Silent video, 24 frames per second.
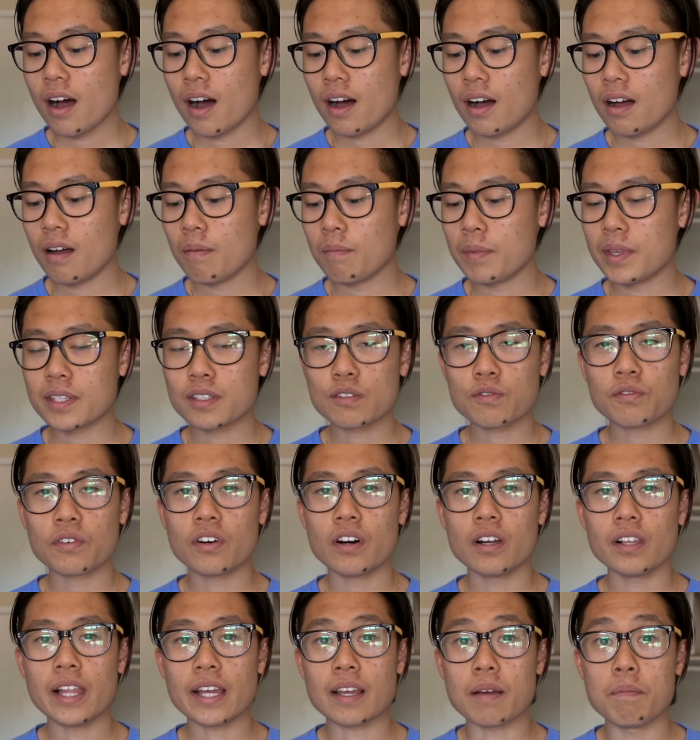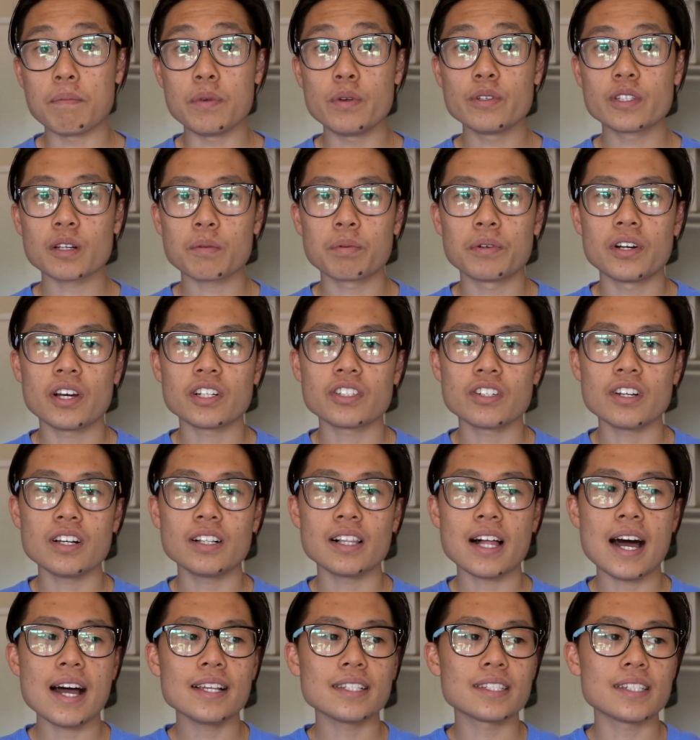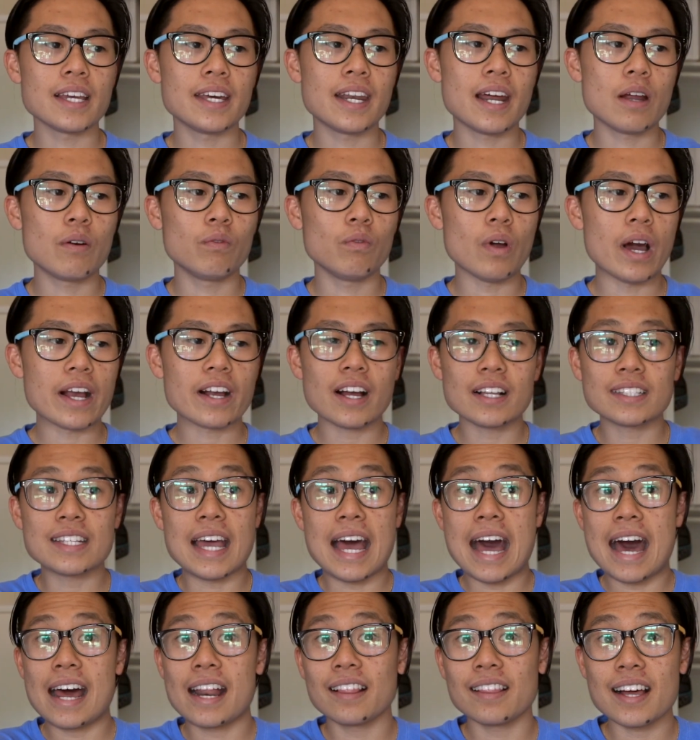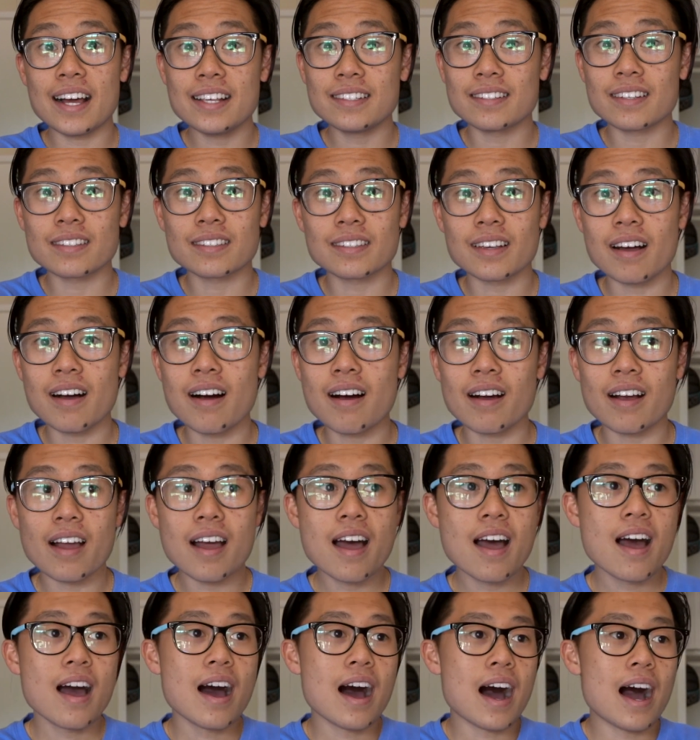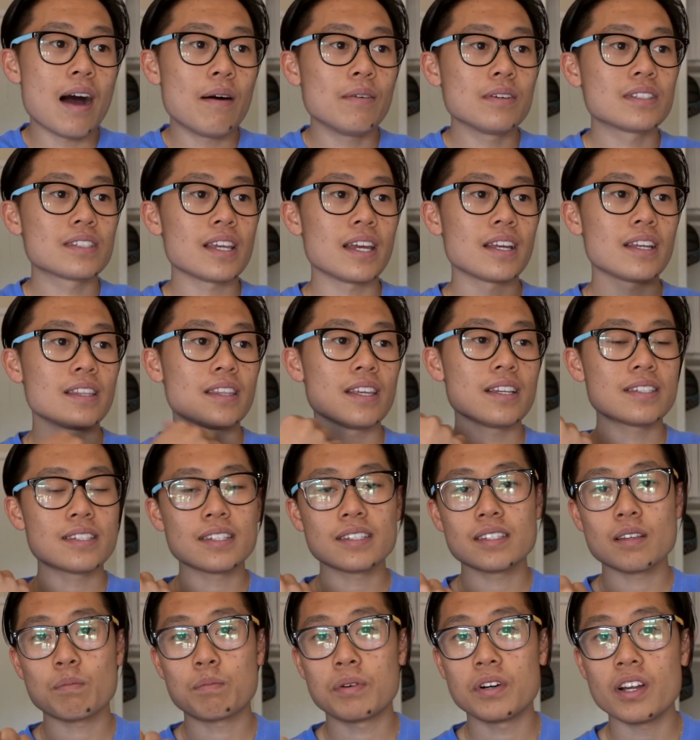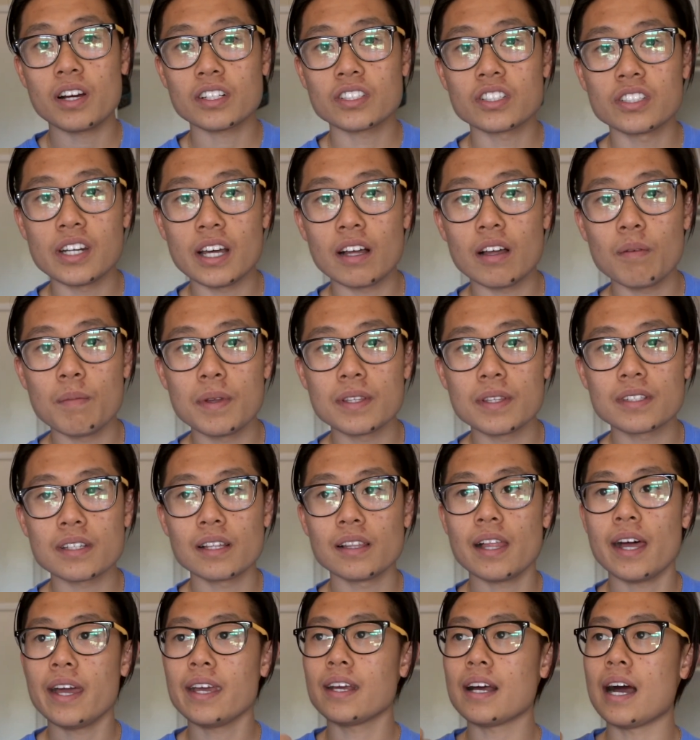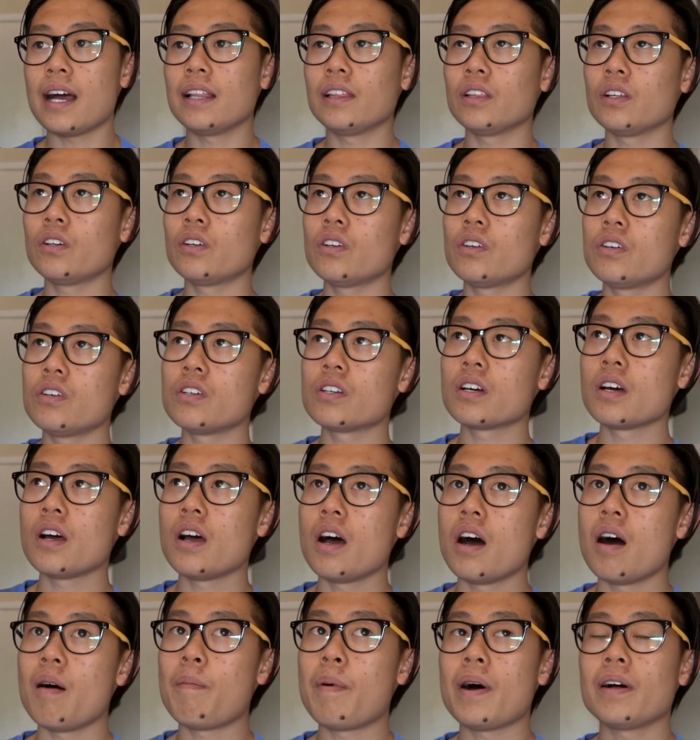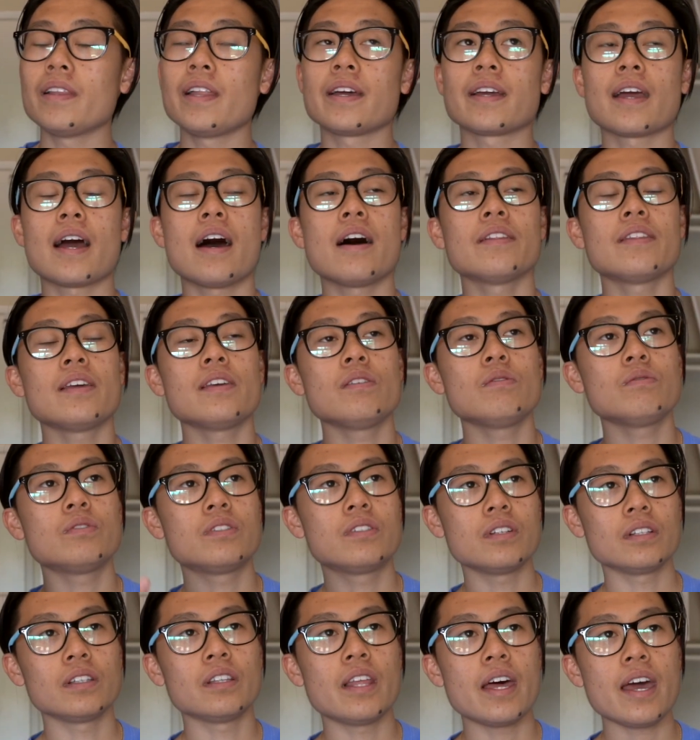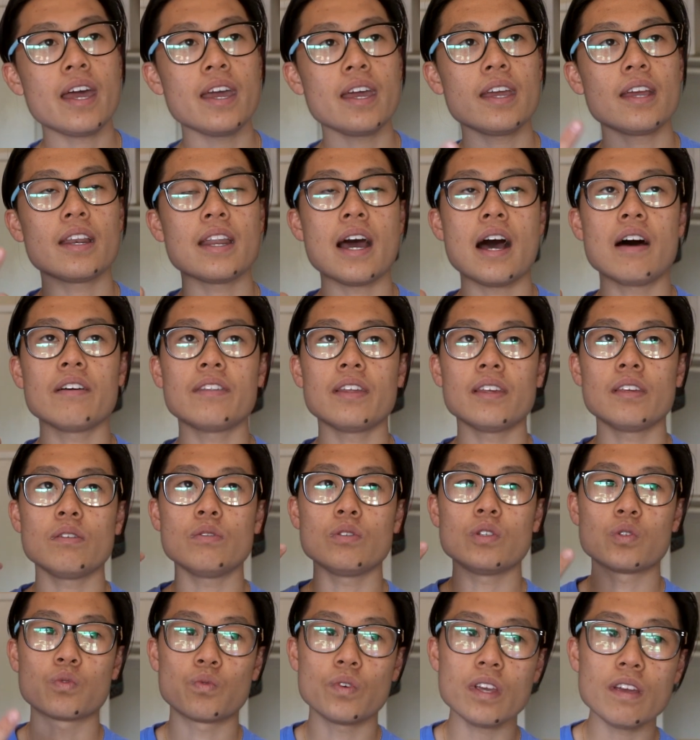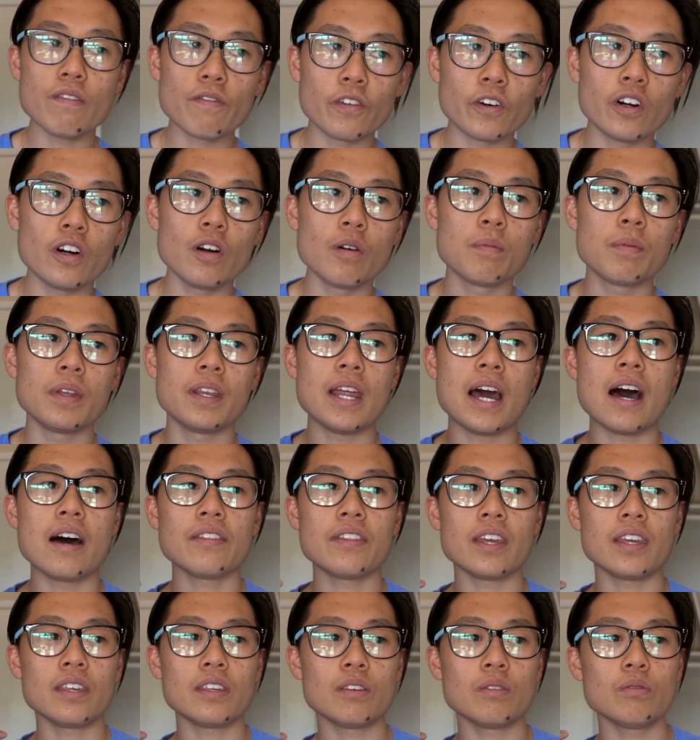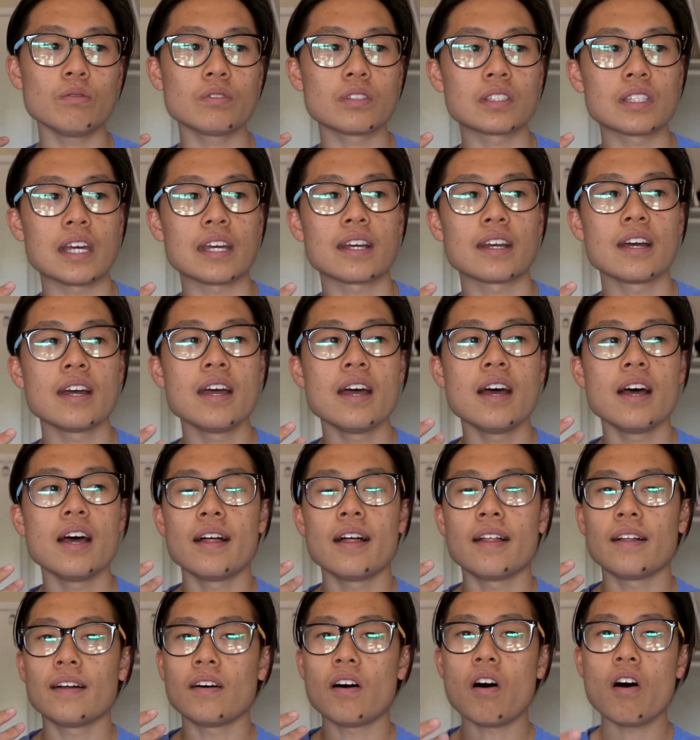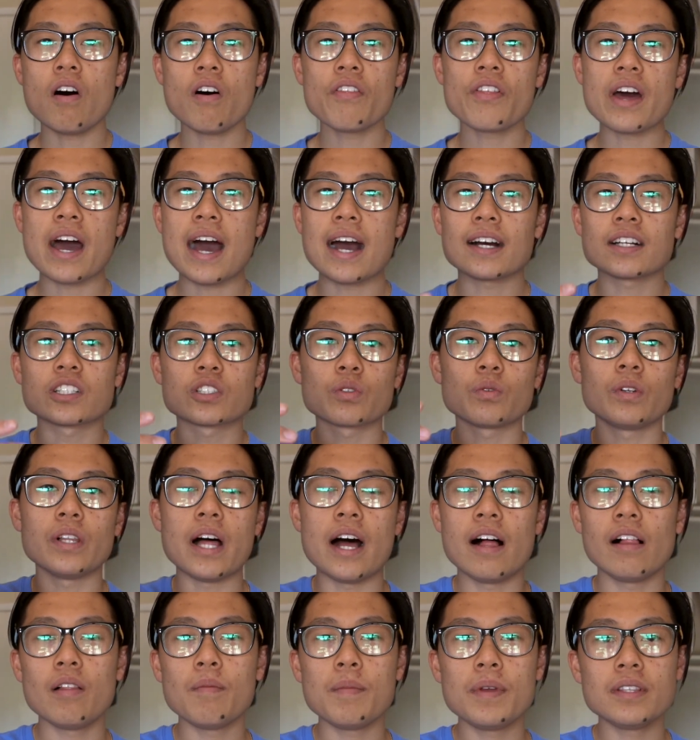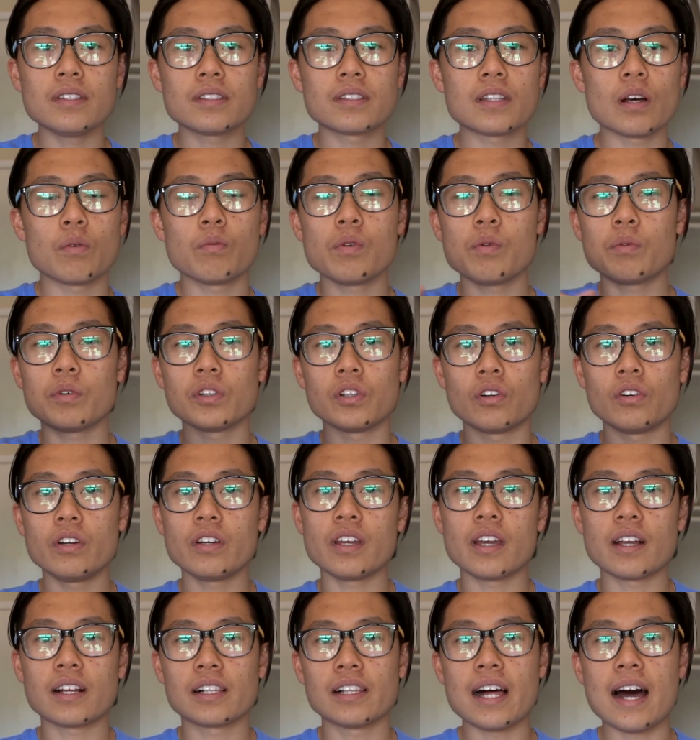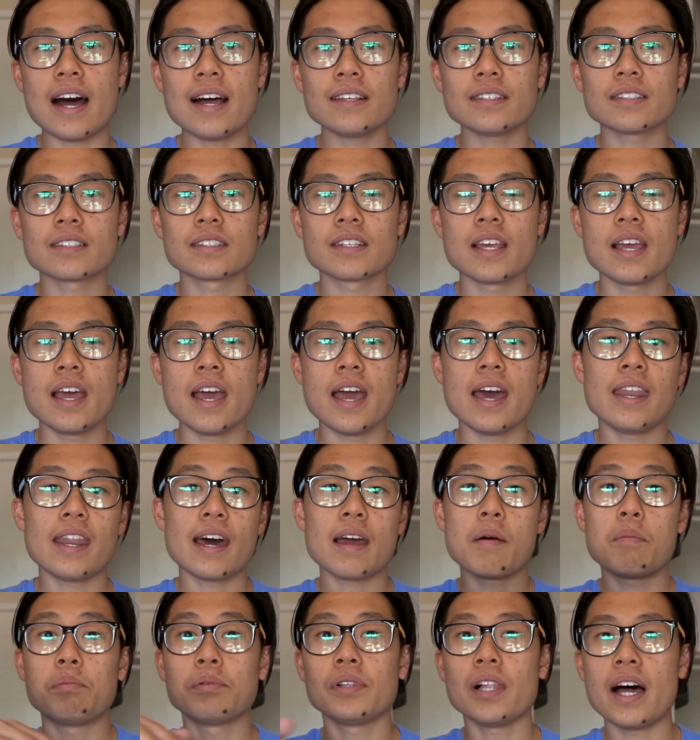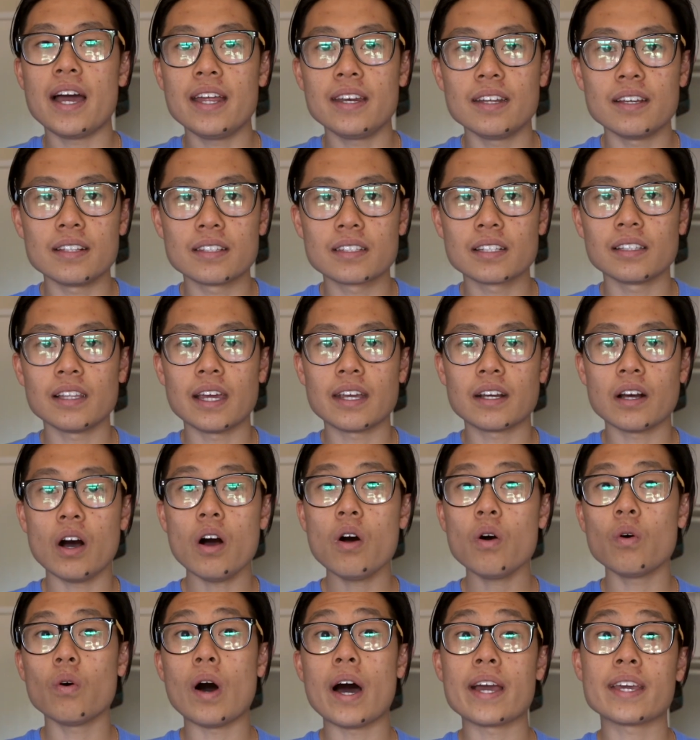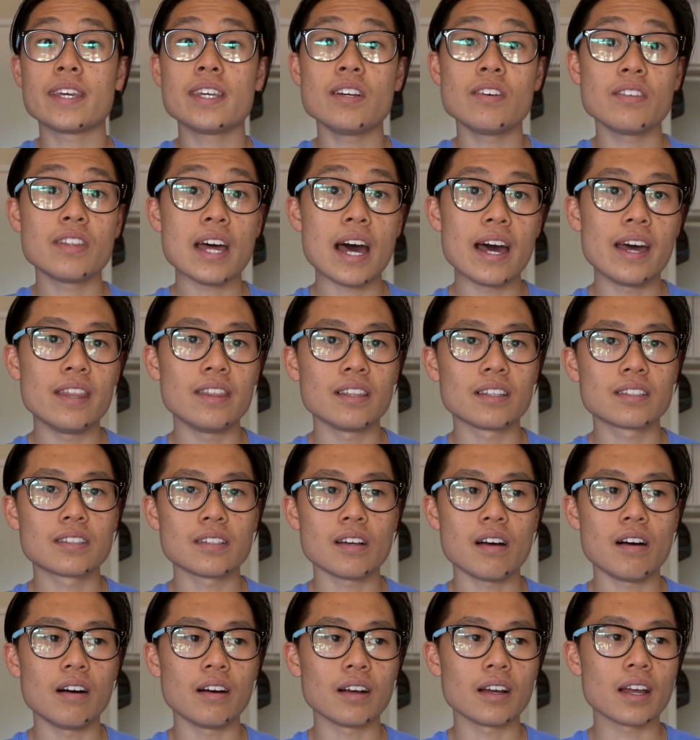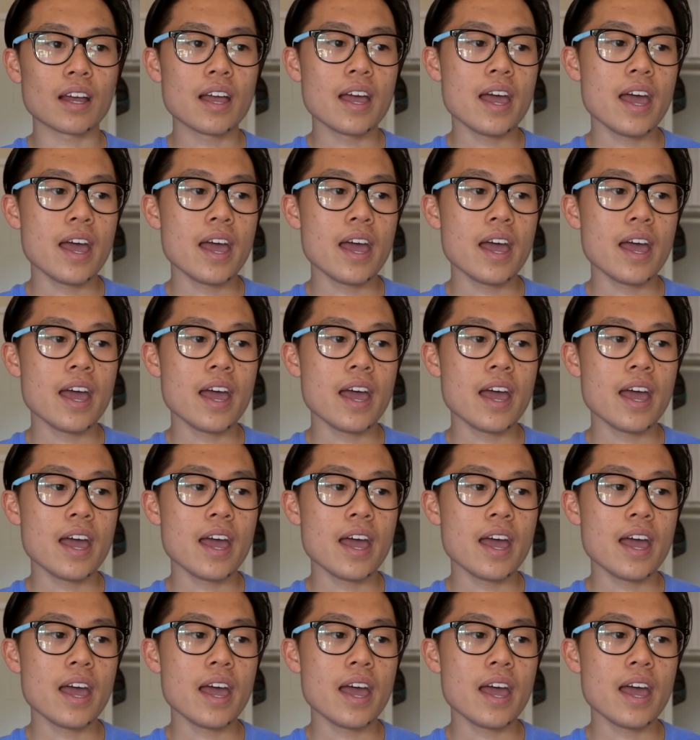It's for like a music production class, and I got to analyze the song. I was like, this is the production elements I like. I learned about like how they use delay and how they use reverb and how they use like all the actual elements that we were learning in class, and I applied it to like, oh, I hear that in the song.